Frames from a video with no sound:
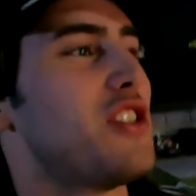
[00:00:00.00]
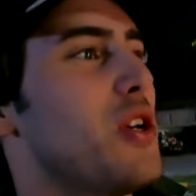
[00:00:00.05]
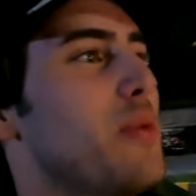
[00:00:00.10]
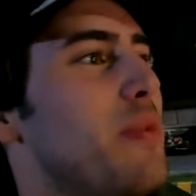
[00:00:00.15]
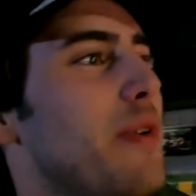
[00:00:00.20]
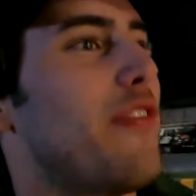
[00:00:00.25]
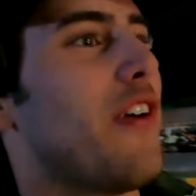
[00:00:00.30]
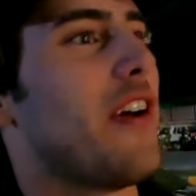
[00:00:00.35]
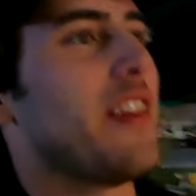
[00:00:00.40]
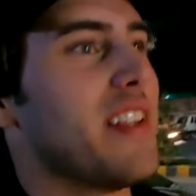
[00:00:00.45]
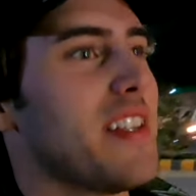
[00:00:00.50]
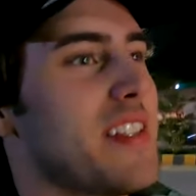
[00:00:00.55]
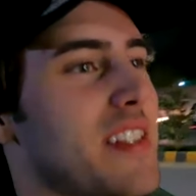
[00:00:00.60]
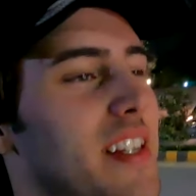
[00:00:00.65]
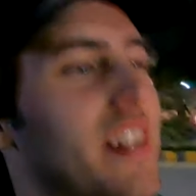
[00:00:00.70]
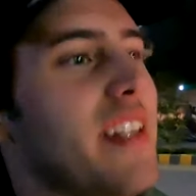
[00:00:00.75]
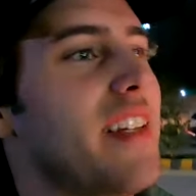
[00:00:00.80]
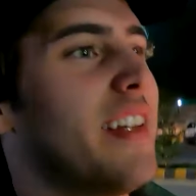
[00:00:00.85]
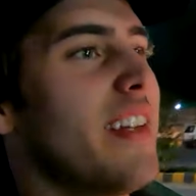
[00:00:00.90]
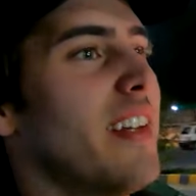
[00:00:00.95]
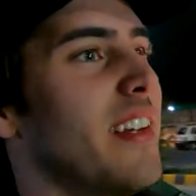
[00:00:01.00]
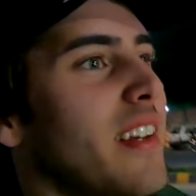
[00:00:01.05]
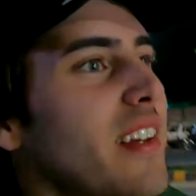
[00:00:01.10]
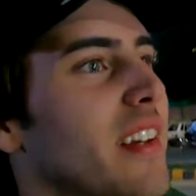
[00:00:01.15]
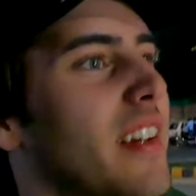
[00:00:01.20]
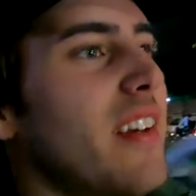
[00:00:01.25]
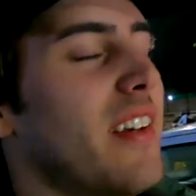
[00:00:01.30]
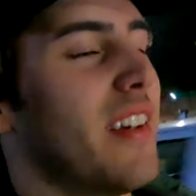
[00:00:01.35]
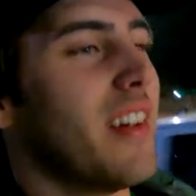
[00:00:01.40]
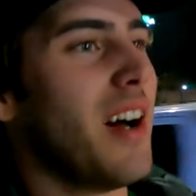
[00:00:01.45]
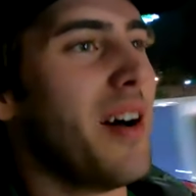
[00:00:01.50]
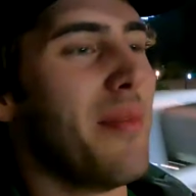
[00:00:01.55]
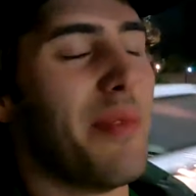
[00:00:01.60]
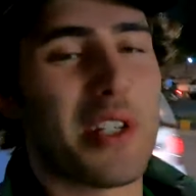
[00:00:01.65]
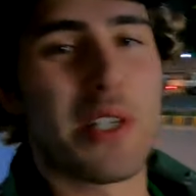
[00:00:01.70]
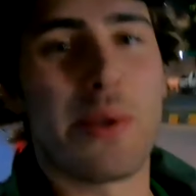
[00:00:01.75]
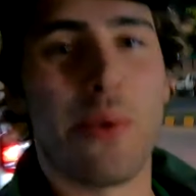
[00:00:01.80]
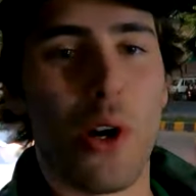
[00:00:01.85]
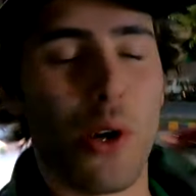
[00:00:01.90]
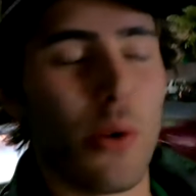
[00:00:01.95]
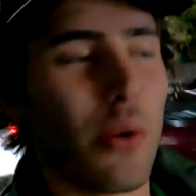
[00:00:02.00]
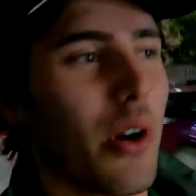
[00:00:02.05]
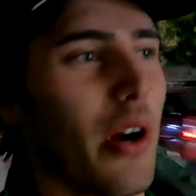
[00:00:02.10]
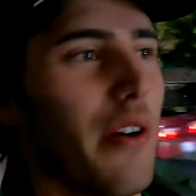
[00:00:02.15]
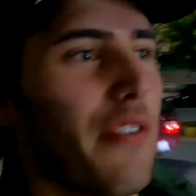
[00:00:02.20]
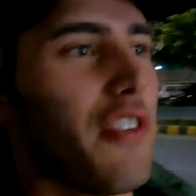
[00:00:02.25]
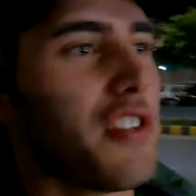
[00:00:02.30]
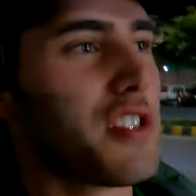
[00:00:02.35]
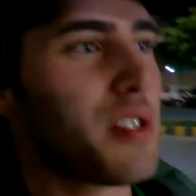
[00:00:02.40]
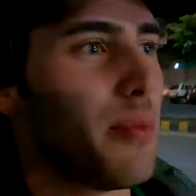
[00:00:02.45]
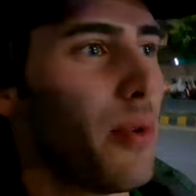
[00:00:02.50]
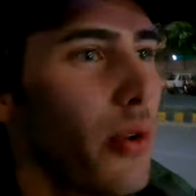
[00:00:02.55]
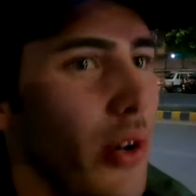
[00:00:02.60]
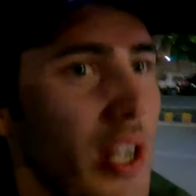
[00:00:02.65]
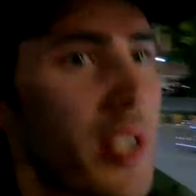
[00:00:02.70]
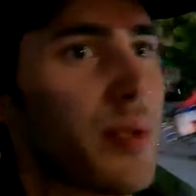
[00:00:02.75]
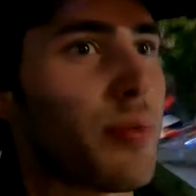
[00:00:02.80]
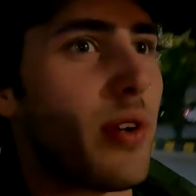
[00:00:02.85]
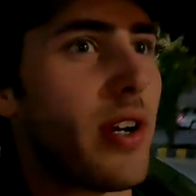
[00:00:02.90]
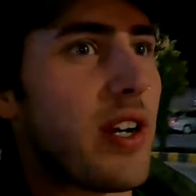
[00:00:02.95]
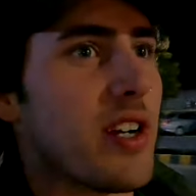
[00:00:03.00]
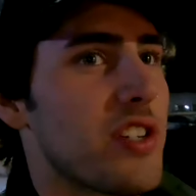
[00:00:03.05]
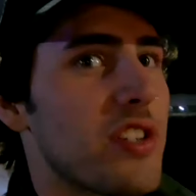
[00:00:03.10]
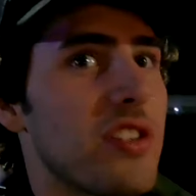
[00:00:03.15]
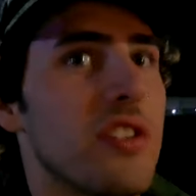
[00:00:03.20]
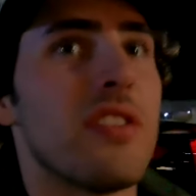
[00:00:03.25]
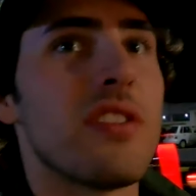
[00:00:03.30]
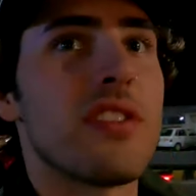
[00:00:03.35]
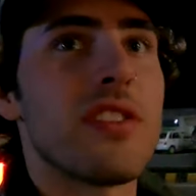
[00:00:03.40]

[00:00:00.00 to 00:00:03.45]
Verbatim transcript: Super friendly city. Uh, but tomorrow we'll go for some more exploration.